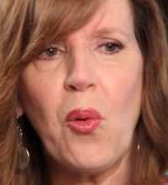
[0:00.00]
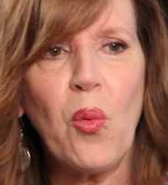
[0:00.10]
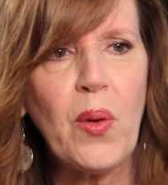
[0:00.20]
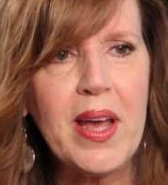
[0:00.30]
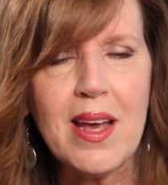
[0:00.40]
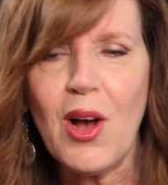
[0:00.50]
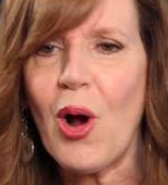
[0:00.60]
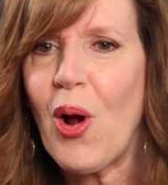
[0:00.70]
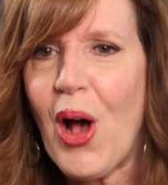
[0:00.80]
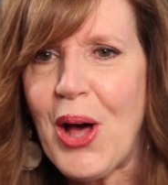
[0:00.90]
We
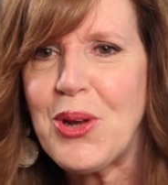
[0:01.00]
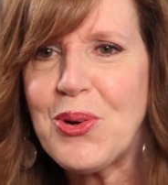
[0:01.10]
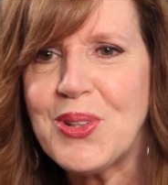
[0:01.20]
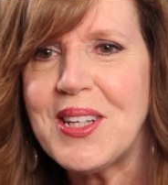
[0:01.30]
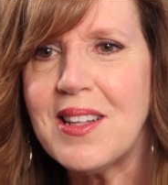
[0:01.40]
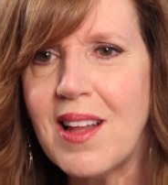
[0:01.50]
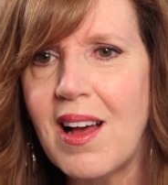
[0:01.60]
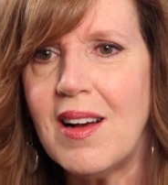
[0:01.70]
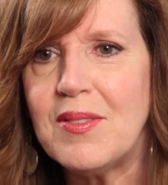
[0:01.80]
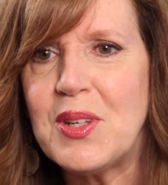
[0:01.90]
are utterly
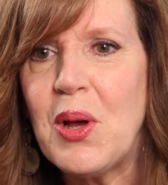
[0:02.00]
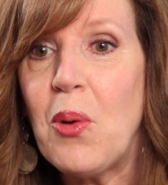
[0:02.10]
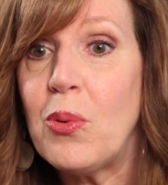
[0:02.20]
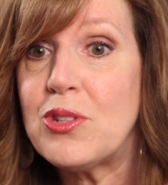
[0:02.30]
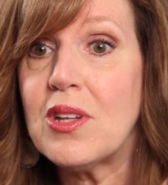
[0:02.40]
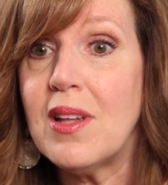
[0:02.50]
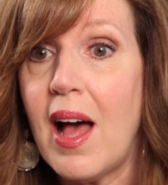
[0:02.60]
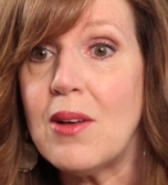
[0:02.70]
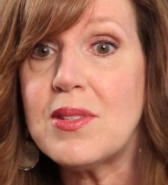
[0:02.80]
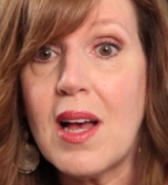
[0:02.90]
loved, which
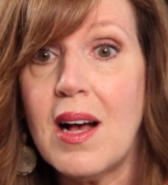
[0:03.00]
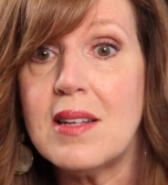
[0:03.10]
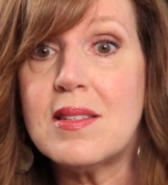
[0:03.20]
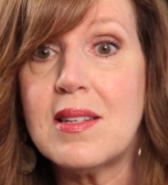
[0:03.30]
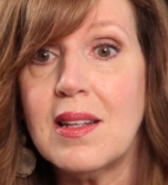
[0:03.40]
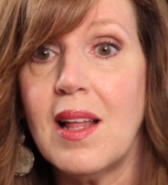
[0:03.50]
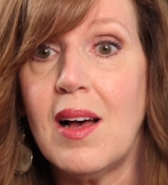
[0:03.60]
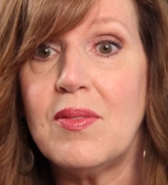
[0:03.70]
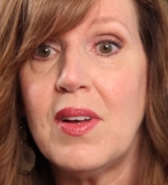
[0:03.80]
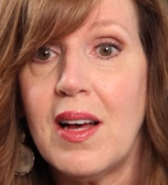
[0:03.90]
allows us to
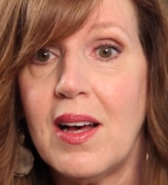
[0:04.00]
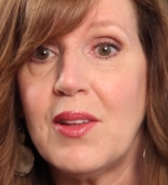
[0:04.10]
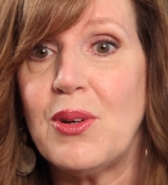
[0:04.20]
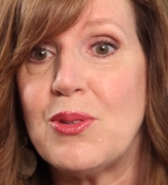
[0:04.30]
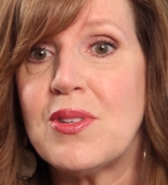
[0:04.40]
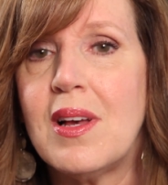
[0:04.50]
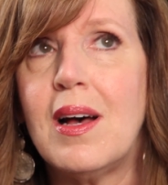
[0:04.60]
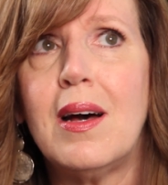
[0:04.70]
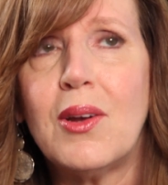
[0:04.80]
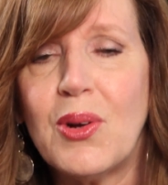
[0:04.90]
love others
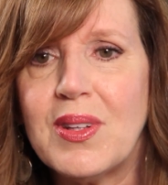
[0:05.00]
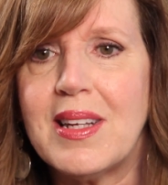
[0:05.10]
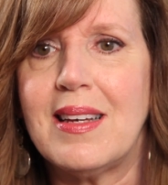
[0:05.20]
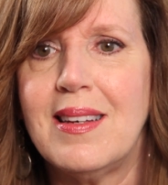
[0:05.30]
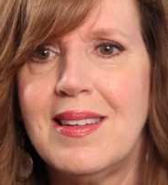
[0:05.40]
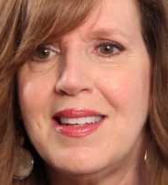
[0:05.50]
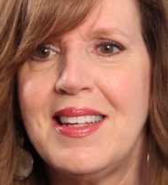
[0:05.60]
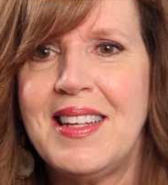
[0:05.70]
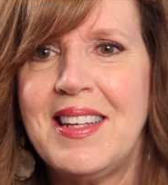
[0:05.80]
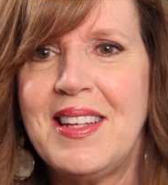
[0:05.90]
utterly.
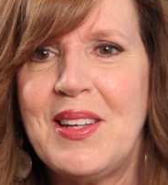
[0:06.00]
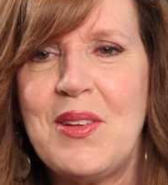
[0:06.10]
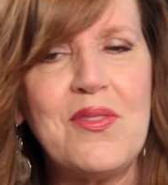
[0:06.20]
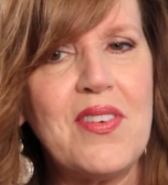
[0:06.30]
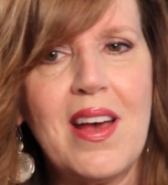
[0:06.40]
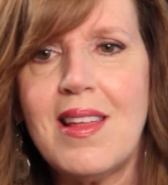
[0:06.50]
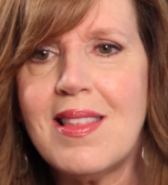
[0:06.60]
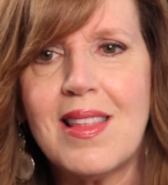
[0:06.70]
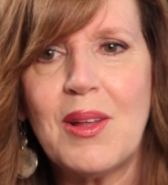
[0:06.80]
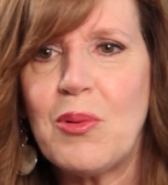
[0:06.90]

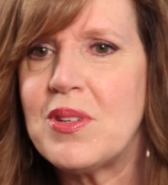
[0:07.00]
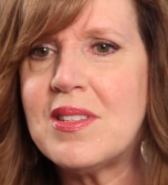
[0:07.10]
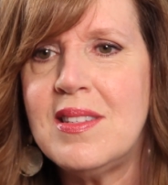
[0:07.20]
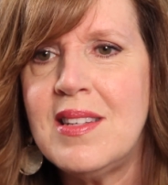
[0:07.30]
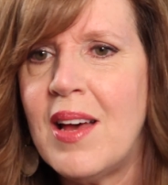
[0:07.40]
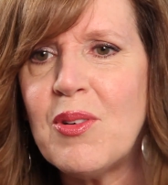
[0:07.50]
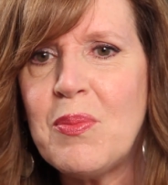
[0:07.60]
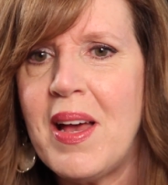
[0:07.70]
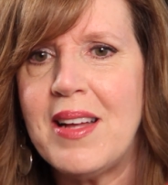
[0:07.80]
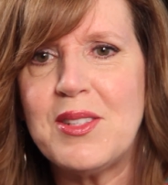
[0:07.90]
Faith was never
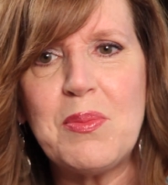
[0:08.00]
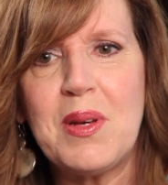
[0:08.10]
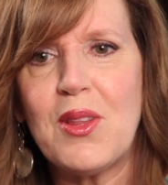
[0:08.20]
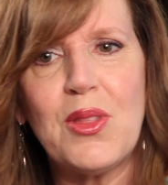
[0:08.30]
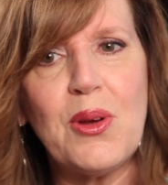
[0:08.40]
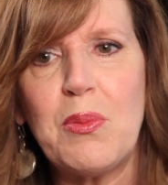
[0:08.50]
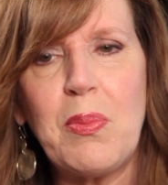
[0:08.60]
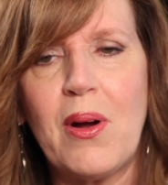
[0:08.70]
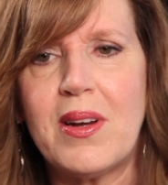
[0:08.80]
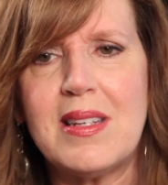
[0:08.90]
meant to be a
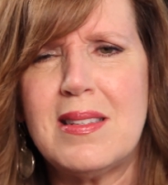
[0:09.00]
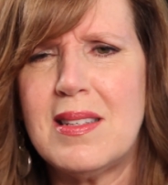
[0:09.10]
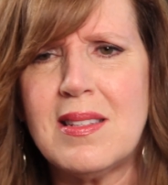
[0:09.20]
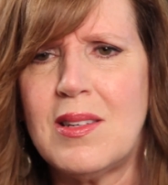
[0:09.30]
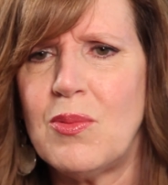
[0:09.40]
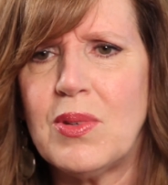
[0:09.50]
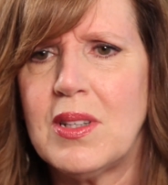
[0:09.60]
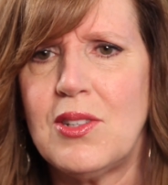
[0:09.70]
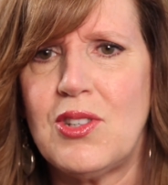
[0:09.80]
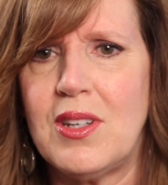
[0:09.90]
third-party, distant
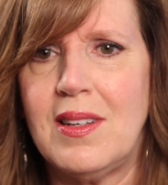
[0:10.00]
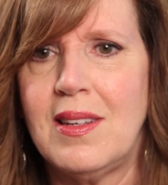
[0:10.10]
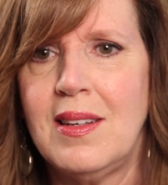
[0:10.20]
religion,